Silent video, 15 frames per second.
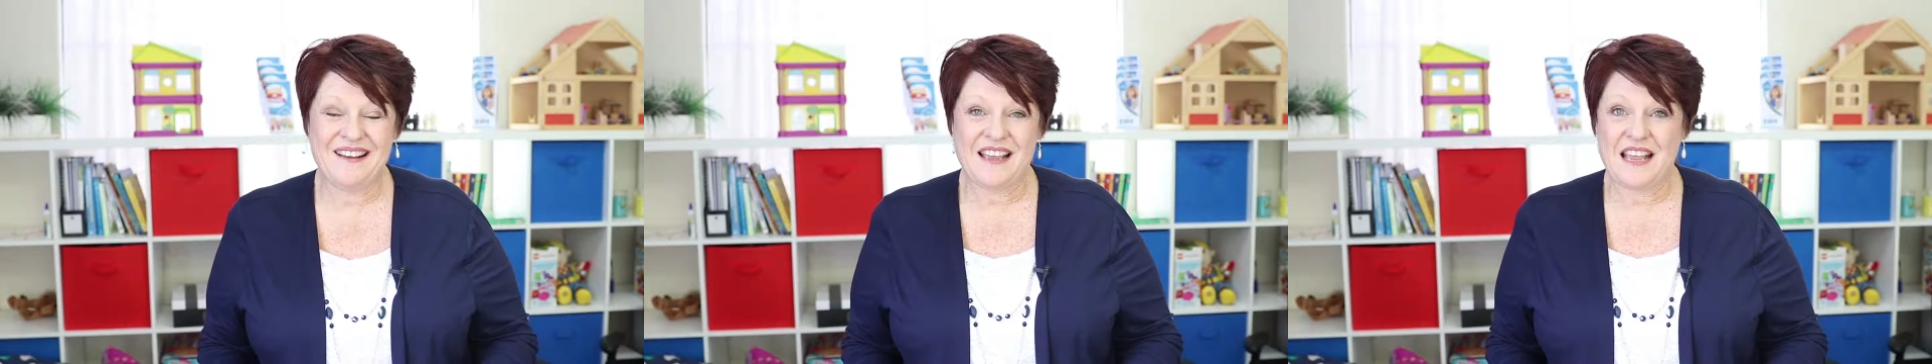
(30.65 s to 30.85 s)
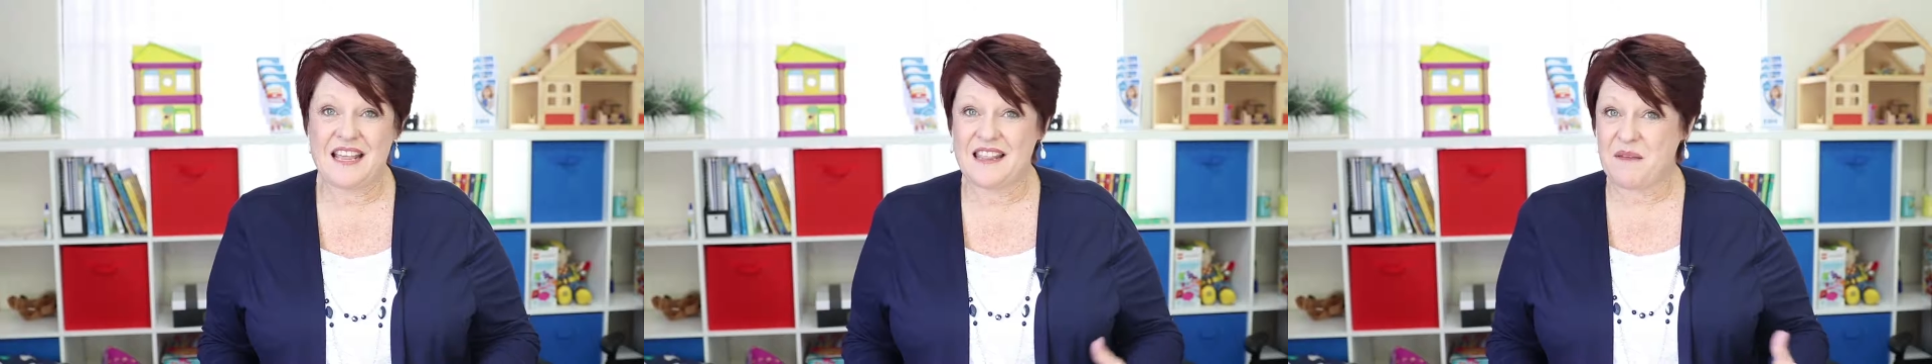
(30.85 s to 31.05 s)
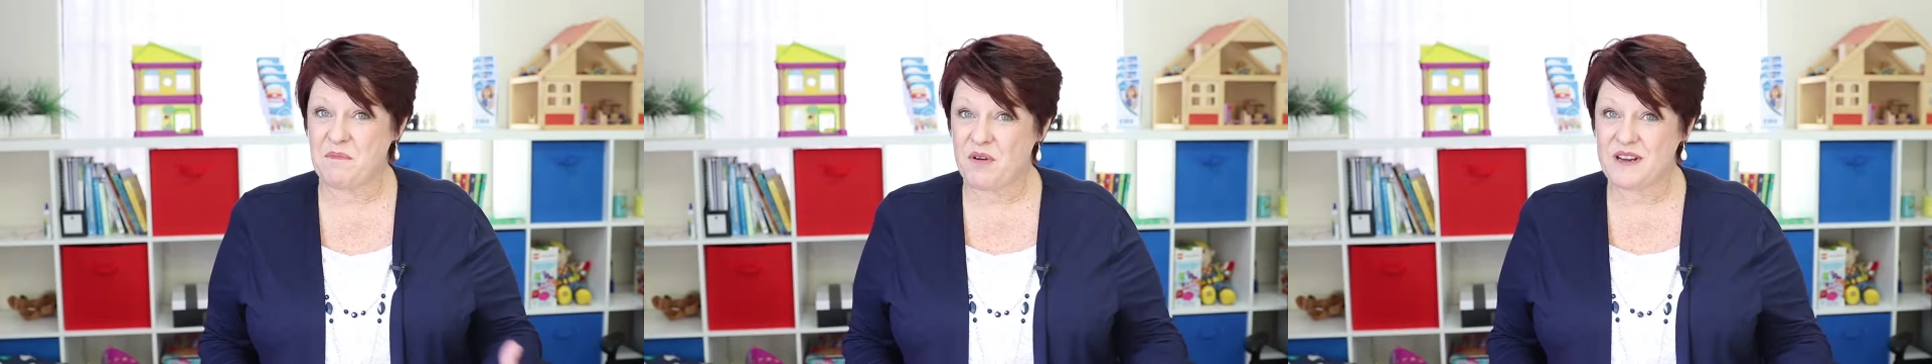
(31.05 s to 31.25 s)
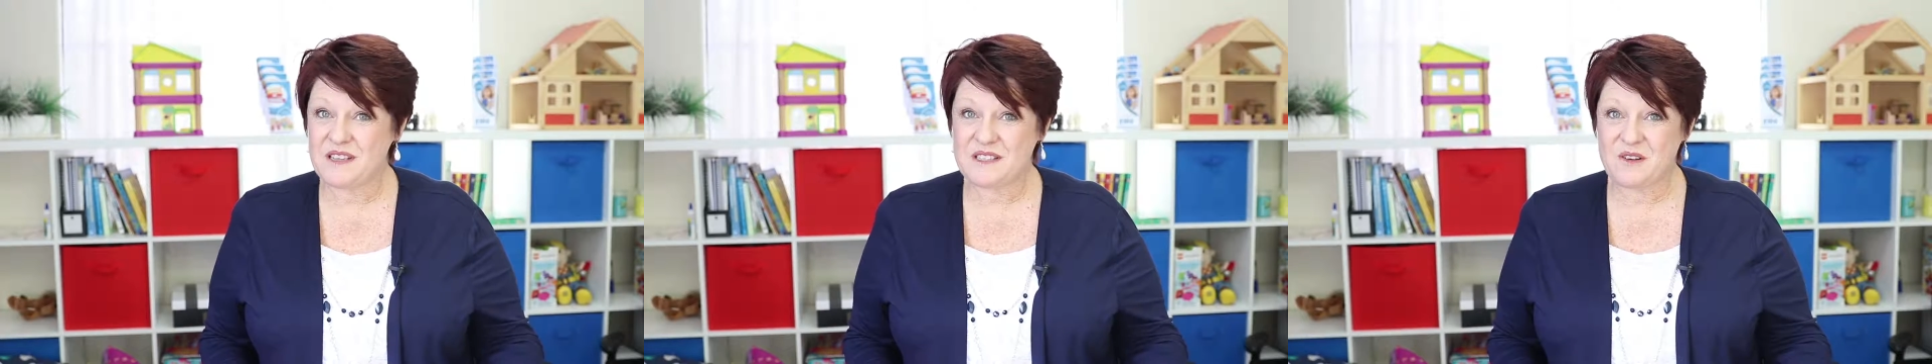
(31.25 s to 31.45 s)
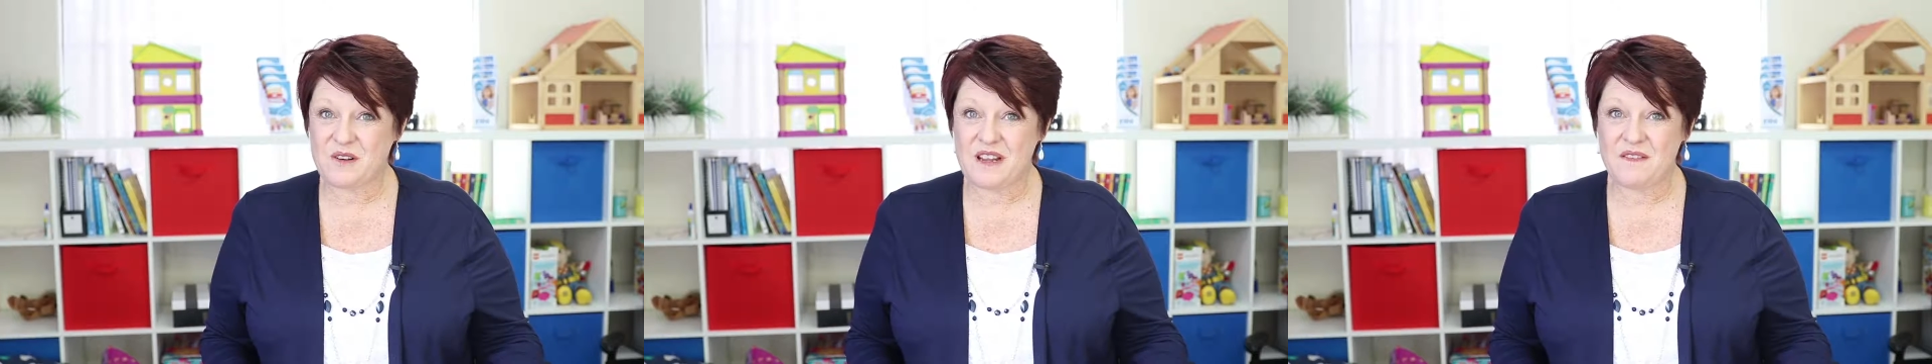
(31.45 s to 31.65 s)
in their
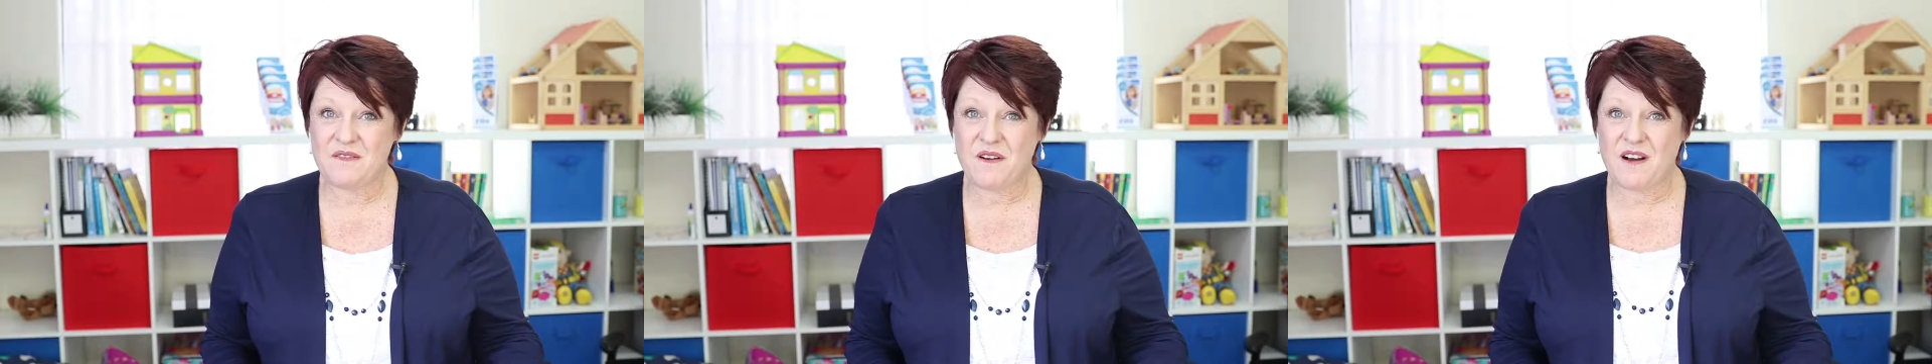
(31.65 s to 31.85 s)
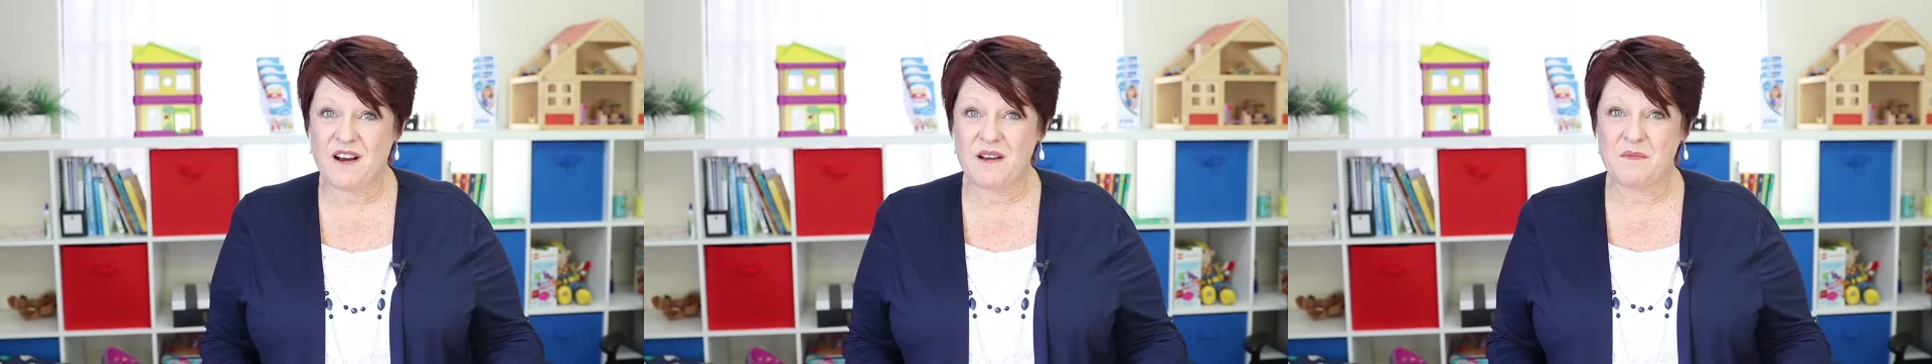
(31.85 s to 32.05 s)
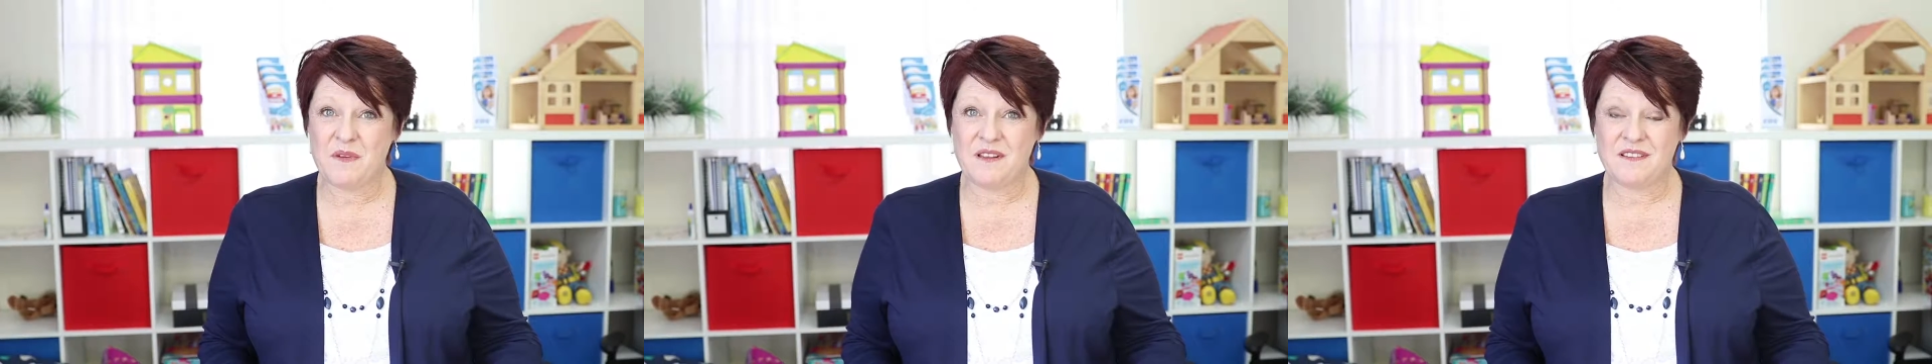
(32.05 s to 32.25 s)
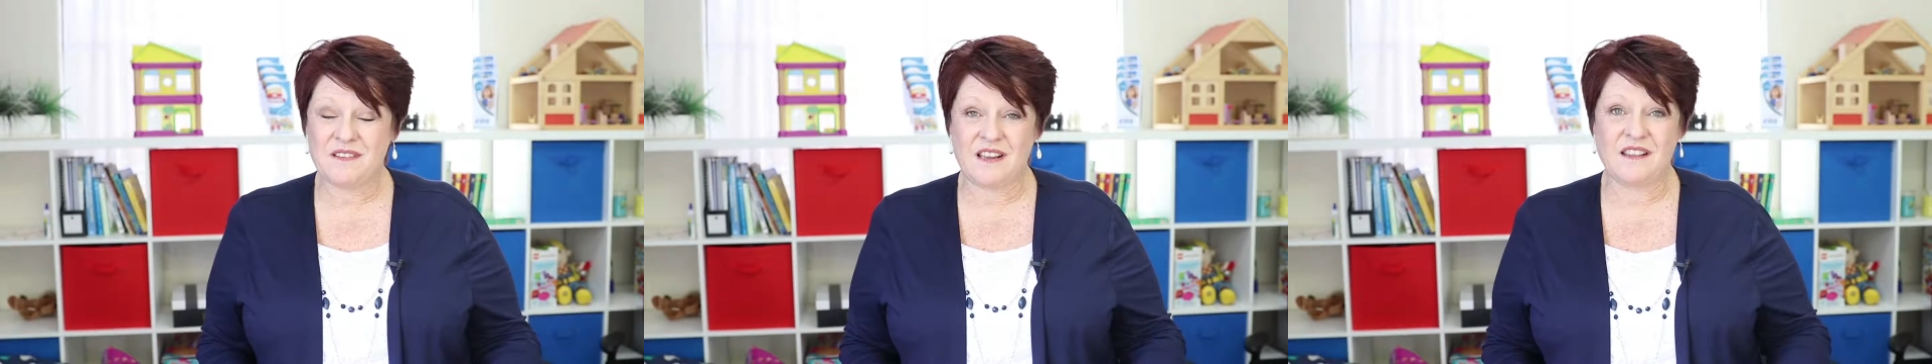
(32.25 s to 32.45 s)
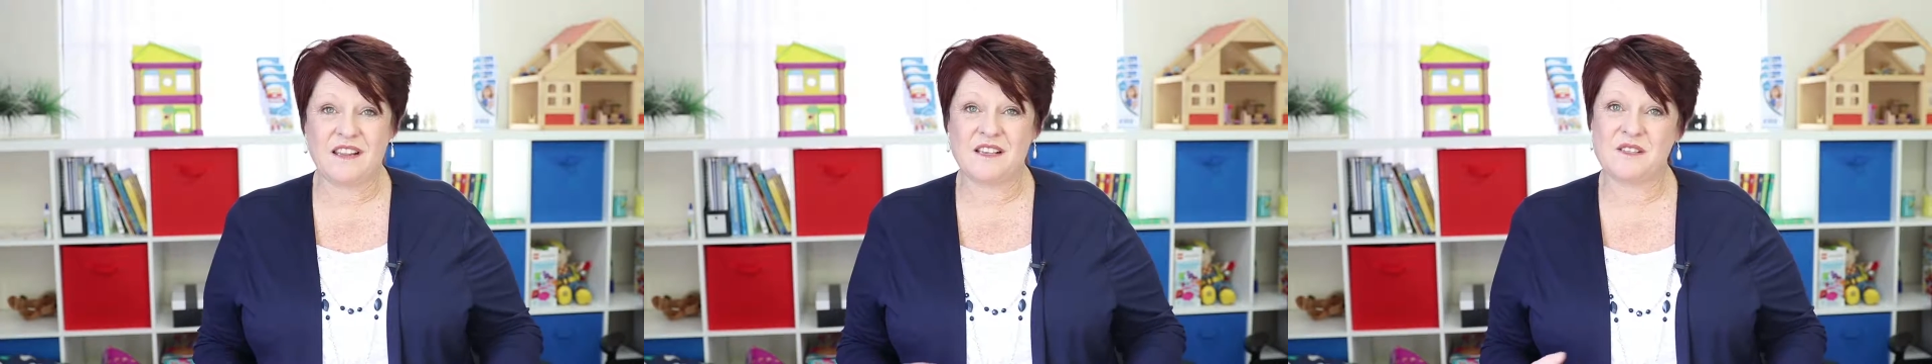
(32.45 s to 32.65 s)
preschool environment,
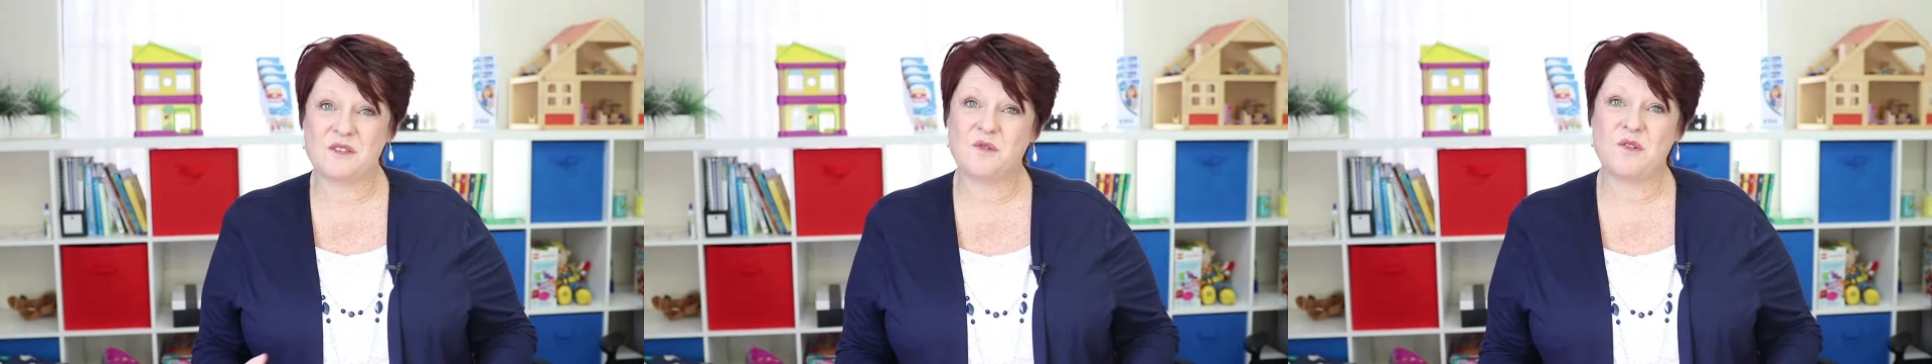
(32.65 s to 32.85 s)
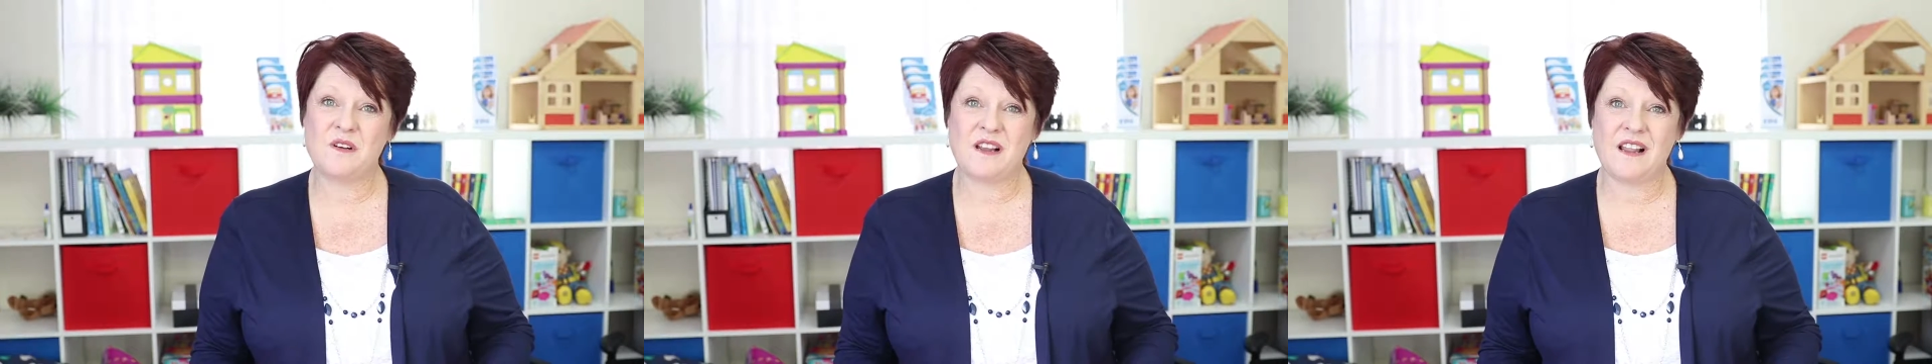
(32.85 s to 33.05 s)
in their school